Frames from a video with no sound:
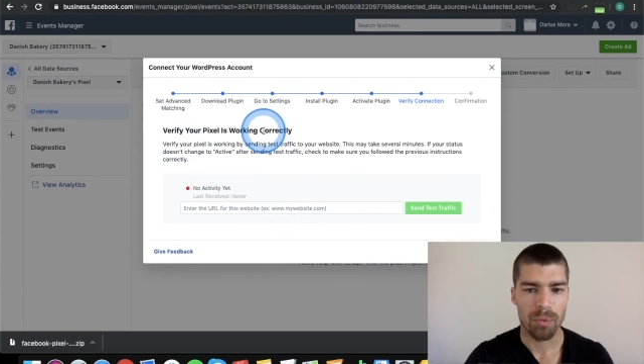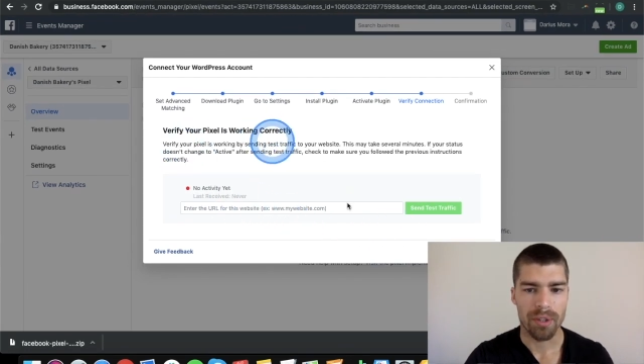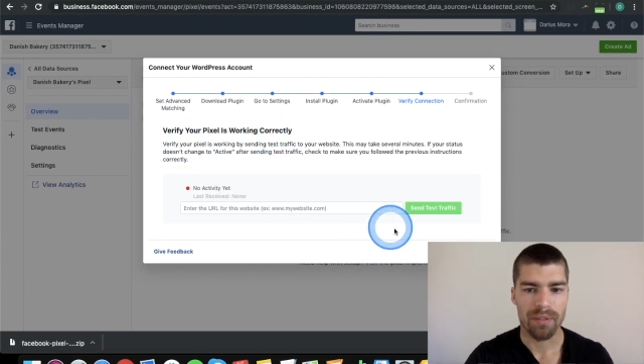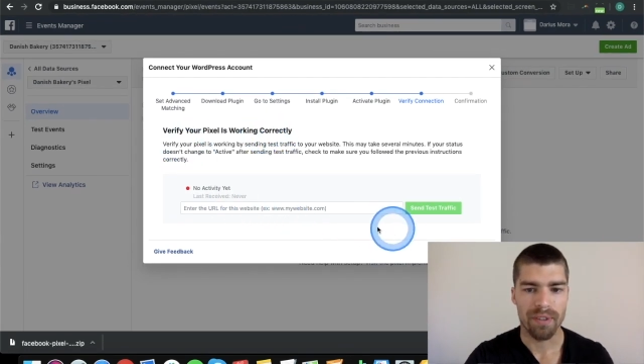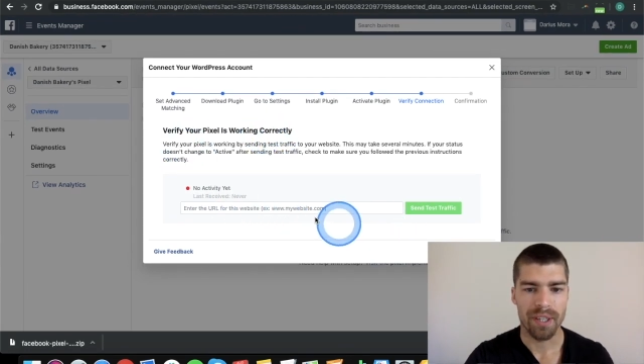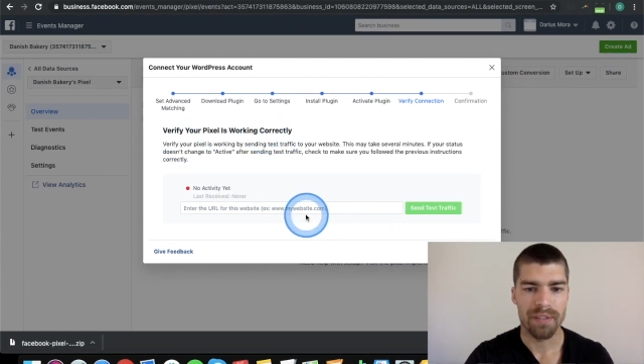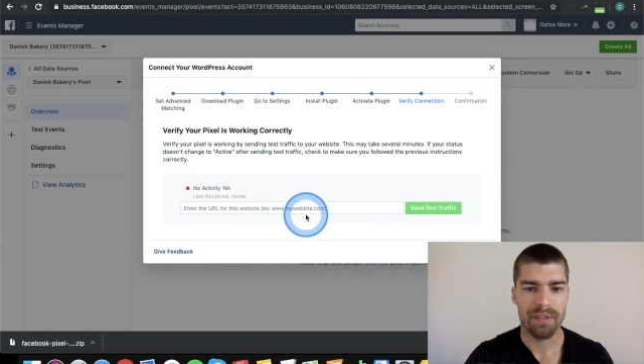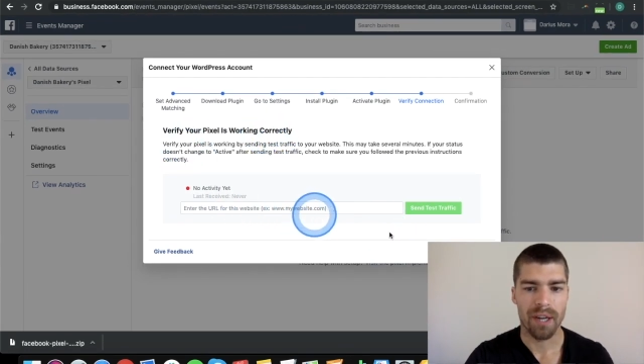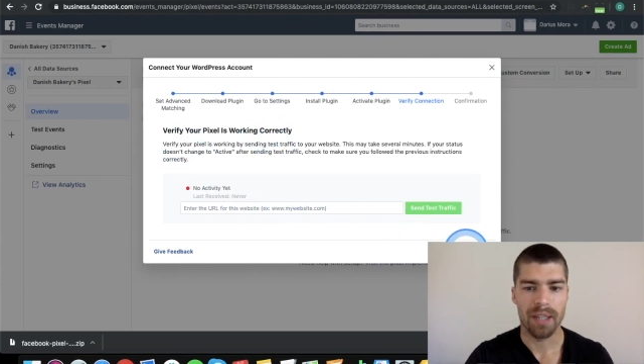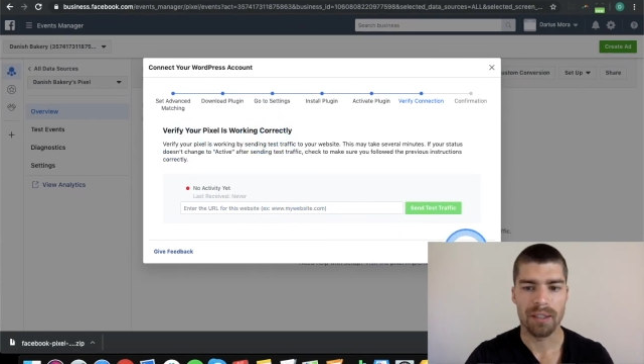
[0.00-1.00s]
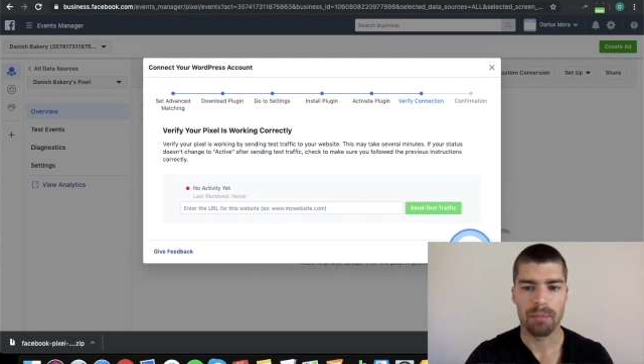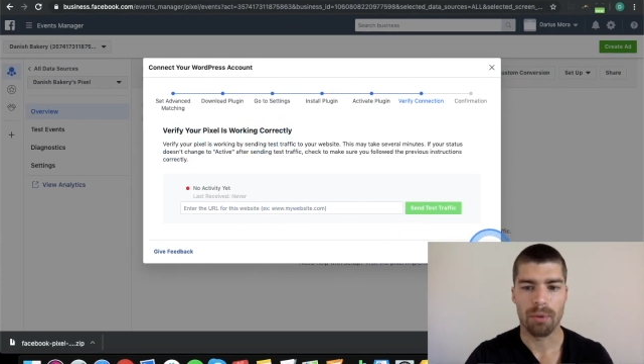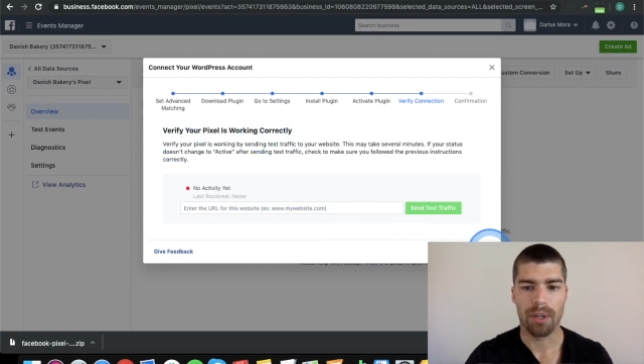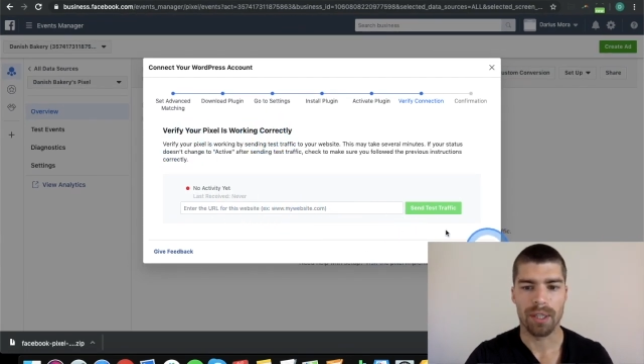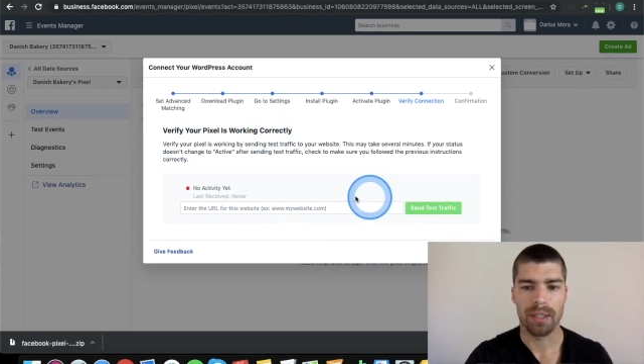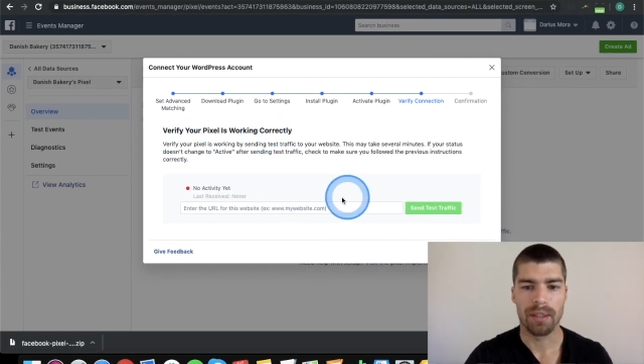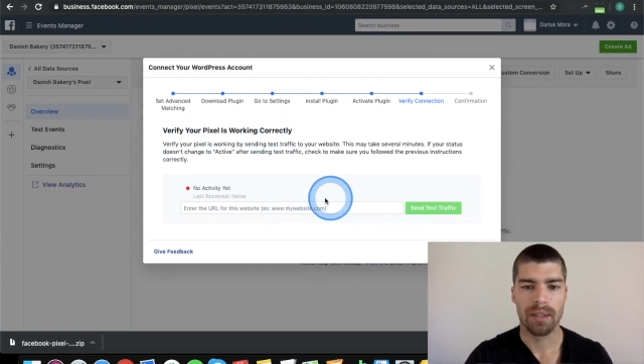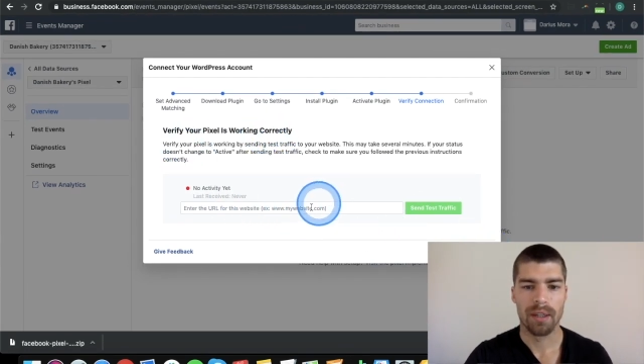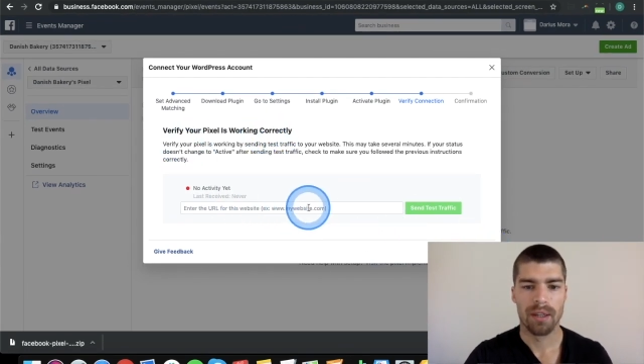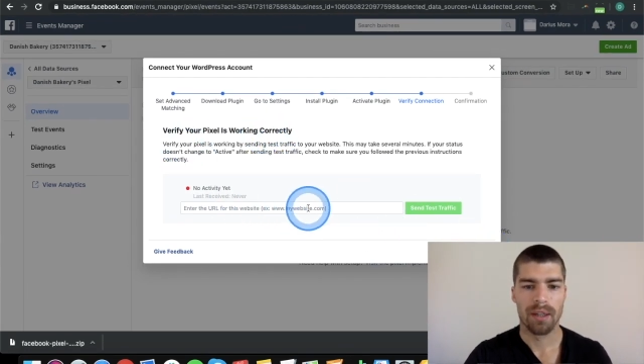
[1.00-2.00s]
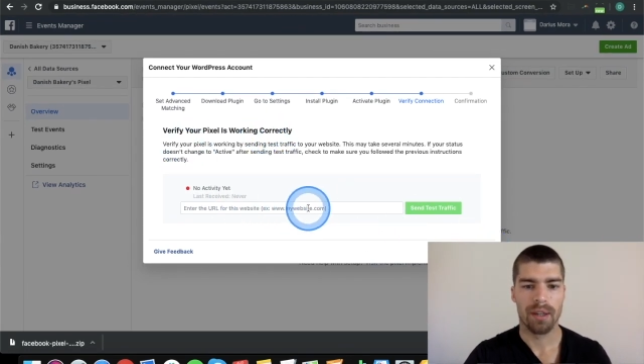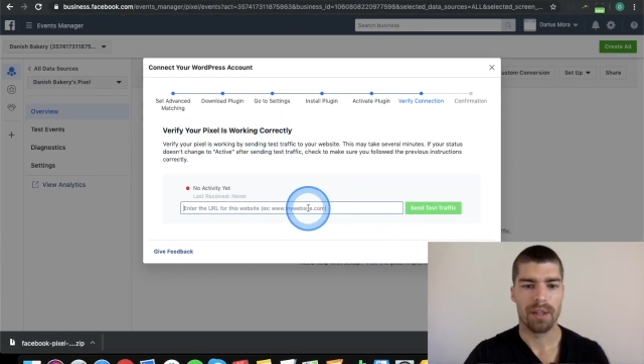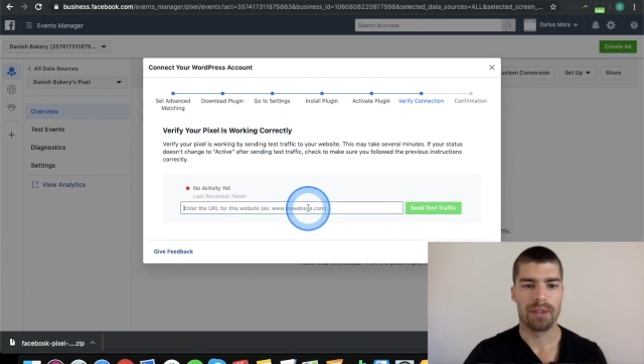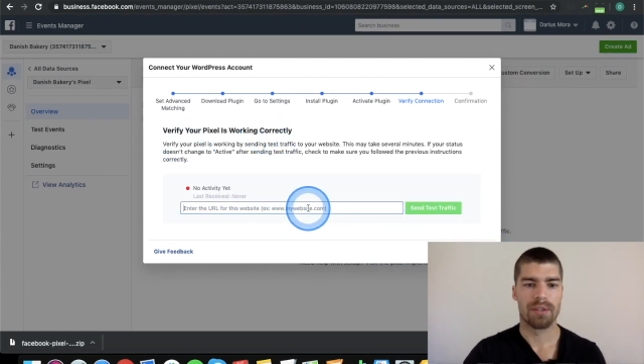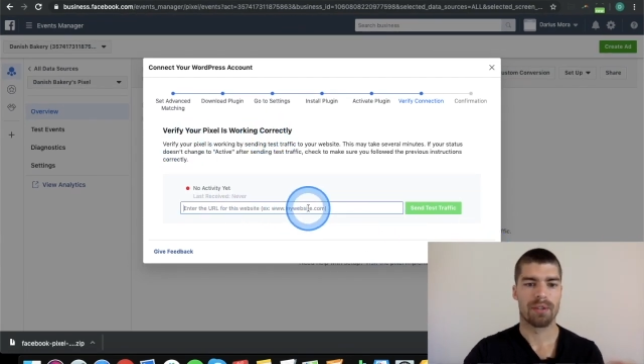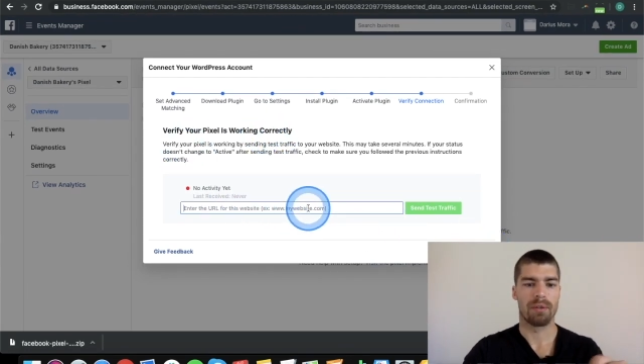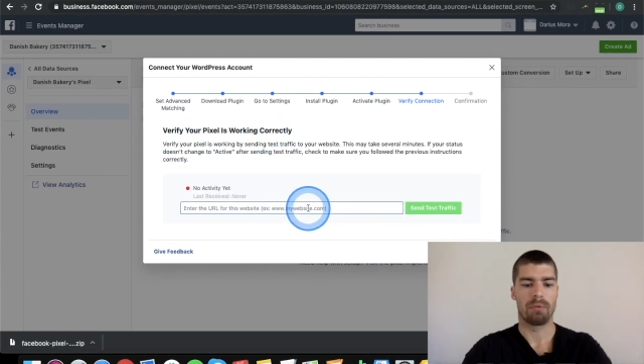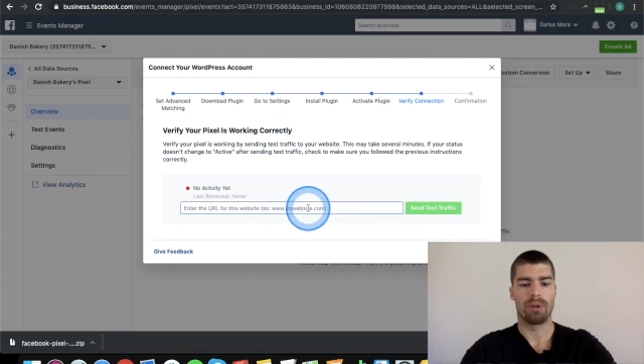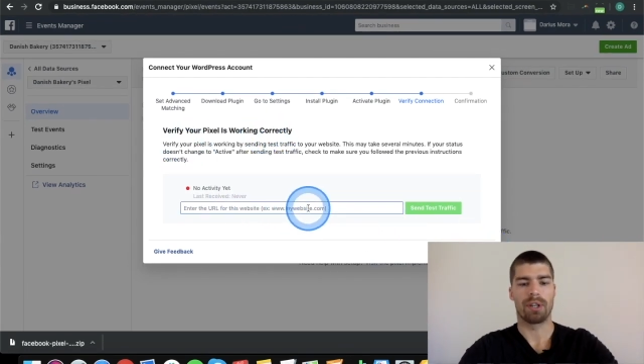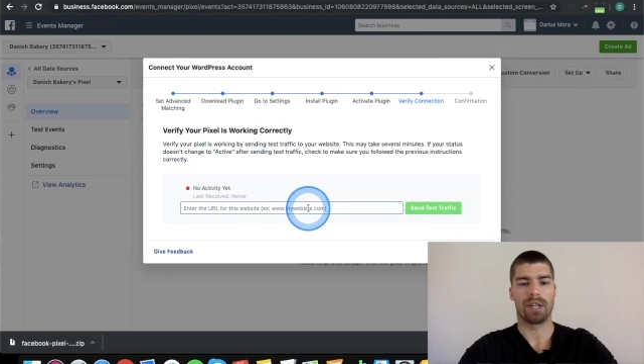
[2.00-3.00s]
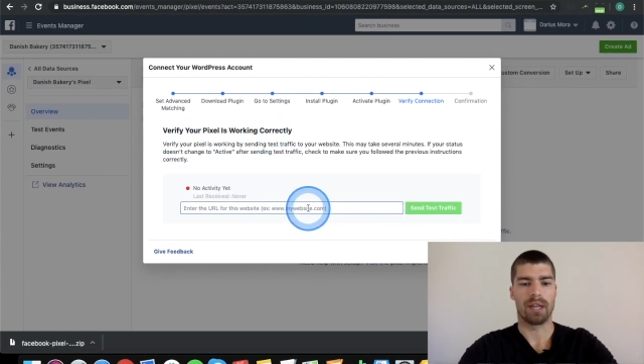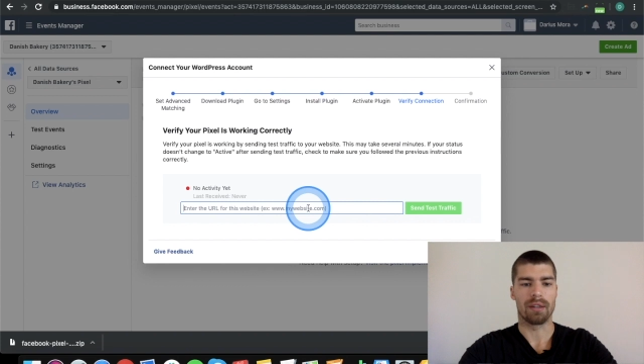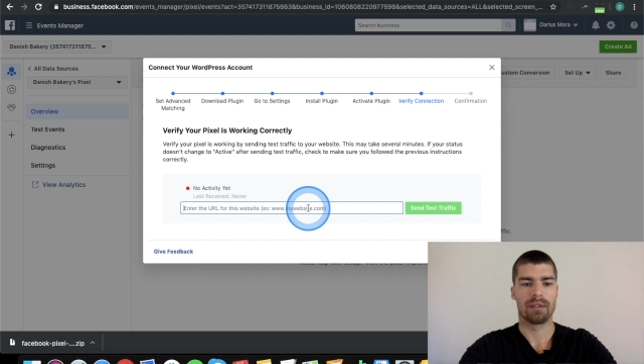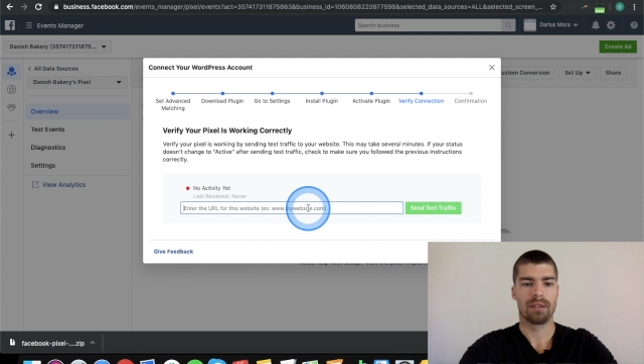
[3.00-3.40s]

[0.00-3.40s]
we can verify that the plugin is working.